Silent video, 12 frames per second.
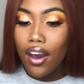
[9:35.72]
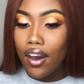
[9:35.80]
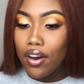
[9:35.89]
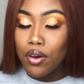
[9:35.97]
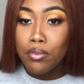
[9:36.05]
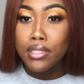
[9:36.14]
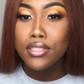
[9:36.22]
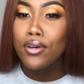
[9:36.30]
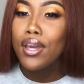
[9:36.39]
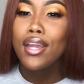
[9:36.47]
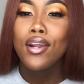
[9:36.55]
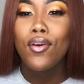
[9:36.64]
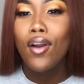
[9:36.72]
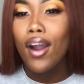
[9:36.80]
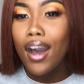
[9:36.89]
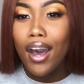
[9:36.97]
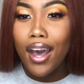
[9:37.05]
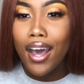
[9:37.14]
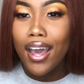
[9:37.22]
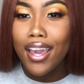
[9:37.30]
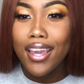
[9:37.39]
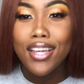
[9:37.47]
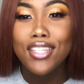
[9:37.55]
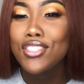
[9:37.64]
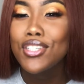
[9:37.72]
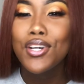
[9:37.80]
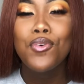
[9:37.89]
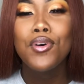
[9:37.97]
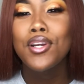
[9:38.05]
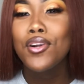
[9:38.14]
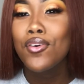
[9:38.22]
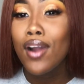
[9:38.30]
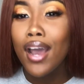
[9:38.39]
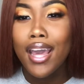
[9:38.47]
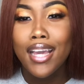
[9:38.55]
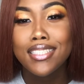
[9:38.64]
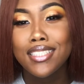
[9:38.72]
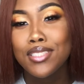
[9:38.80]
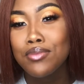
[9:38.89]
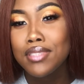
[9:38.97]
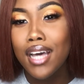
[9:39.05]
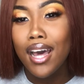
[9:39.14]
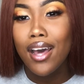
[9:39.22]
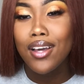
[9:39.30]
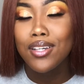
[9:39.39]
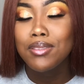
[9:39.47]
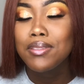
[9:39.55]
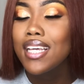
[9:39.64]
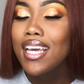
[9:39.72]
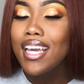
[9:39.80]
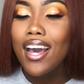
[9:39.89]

It's okay to cry, because you're gonna want to cry at some times.